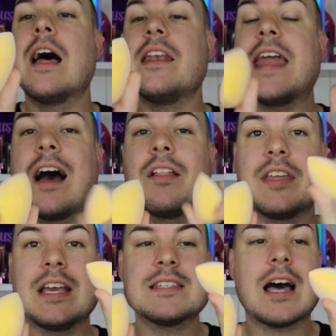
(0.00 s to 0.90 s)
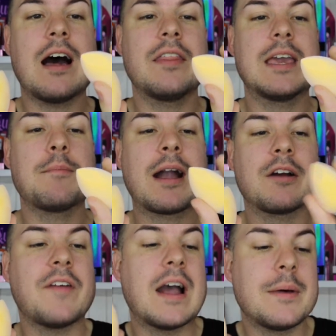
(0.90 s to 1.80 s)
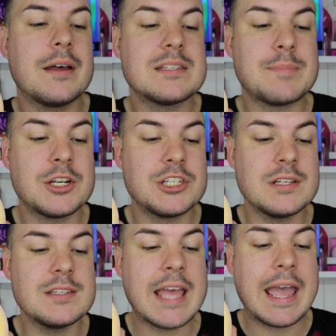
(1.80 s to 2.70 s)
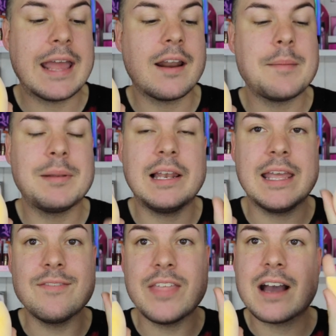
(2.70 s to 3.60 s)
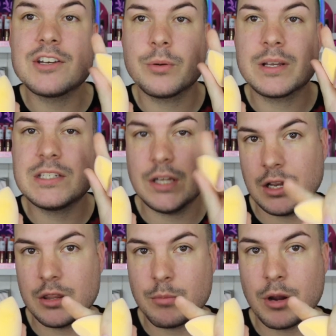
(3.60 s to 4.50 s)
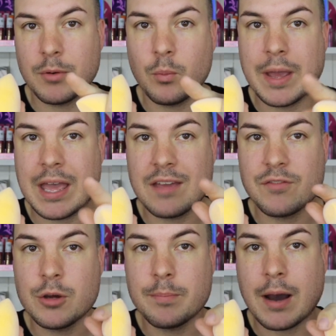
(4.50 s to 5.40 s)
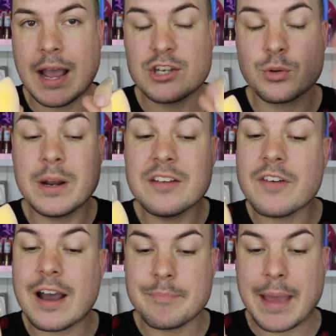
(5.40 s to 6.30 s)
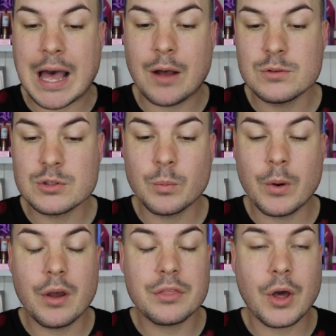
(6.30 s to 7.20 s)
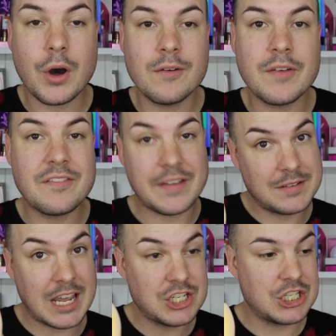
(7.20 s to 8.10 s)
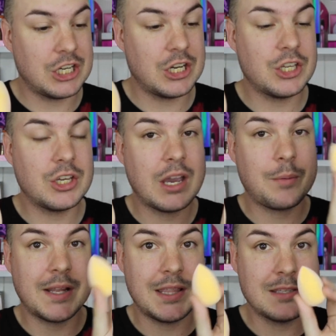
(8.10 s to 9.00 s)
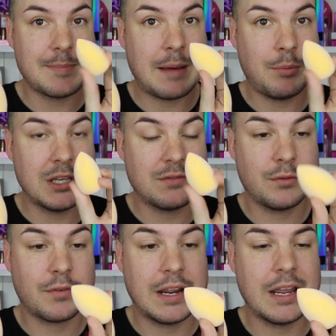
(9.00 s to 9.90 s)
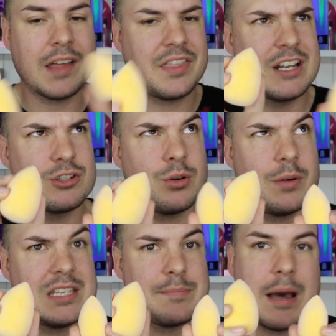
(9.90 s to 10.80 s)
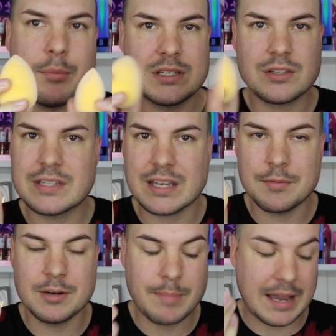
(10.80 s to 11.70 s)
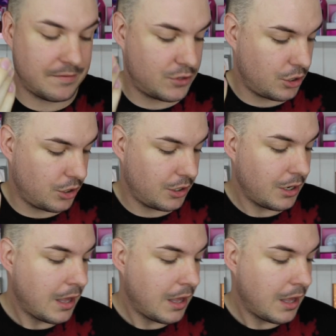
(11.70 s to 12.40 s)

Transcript: Now, these are the microfiber sponges and I believe they are doing a deal at the moment where if you buy £25 worth of foundation, you get one of these bad boys for free. I think two of these bad boys because they come in a pack of two.